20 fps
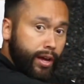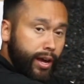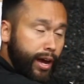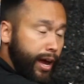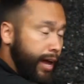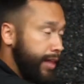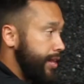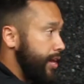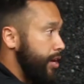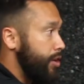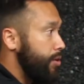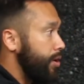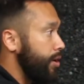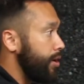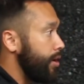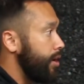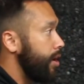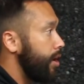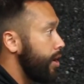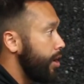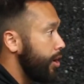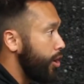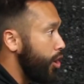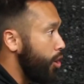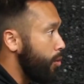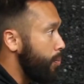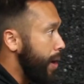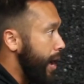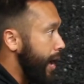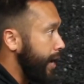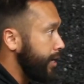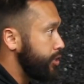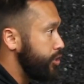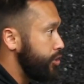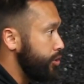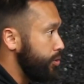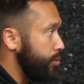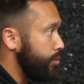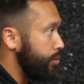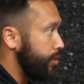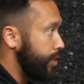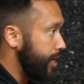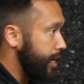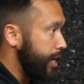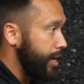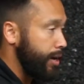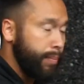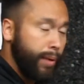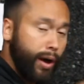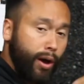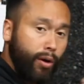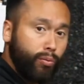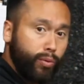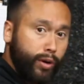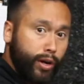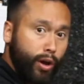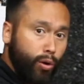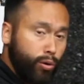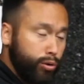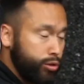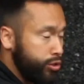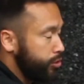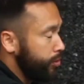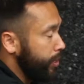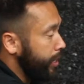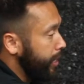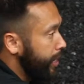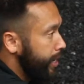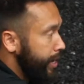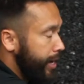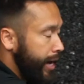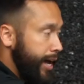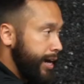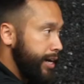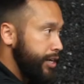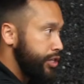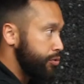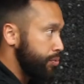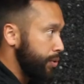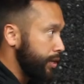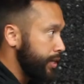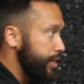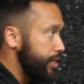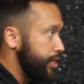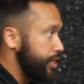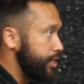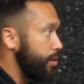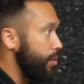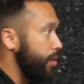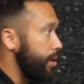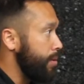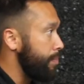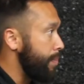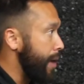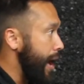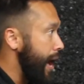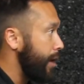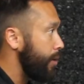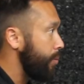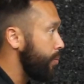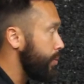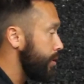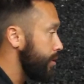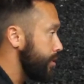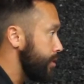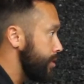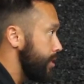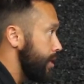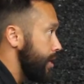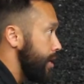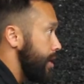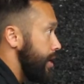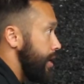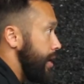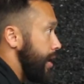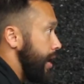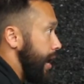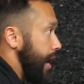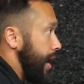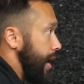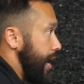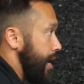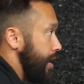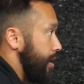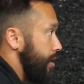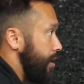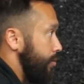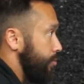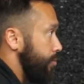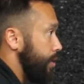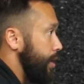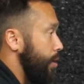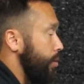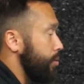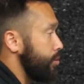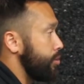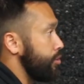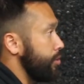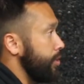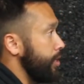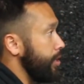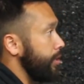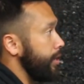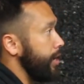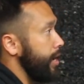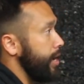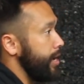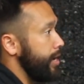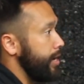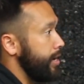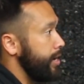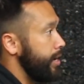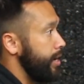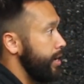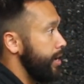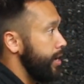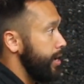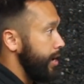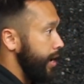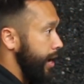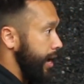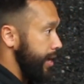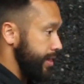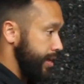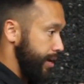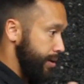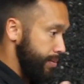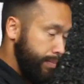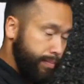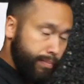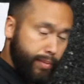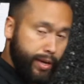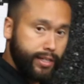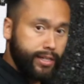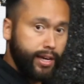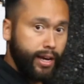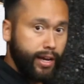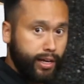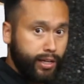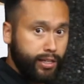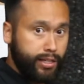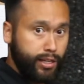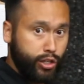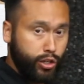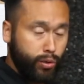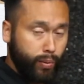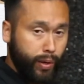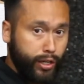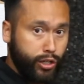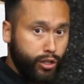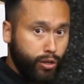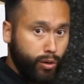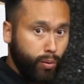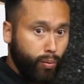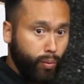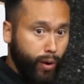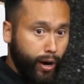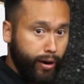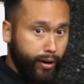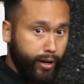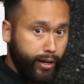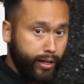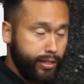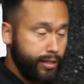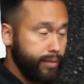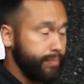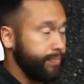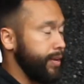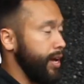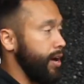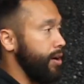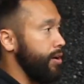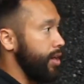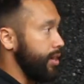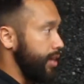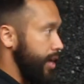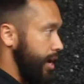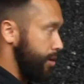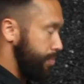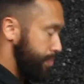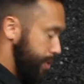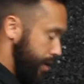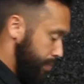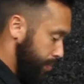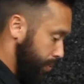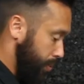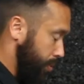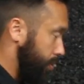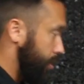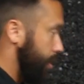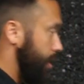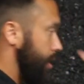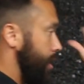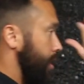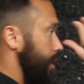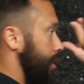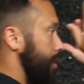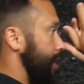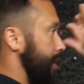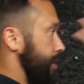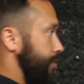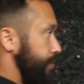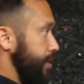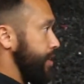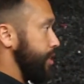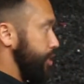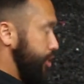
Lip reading: and then you can go back to thinking about reholstering, and it's really just going backwards and reholstering your gun and then maintaining situational awareness. Now, a lot of people, they finish